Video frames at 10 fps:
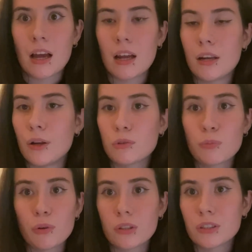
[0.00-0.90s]
No
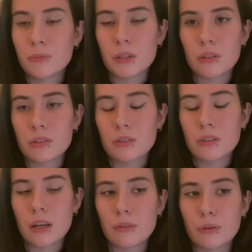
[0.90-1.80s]
spoilers, because
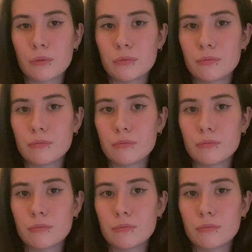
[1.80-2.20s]
I don't know,